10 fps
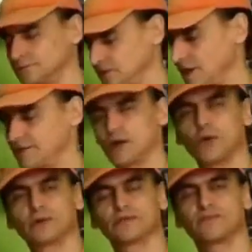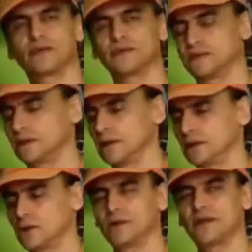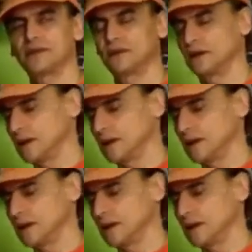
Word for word: You have coconut fat here, coconut fat here,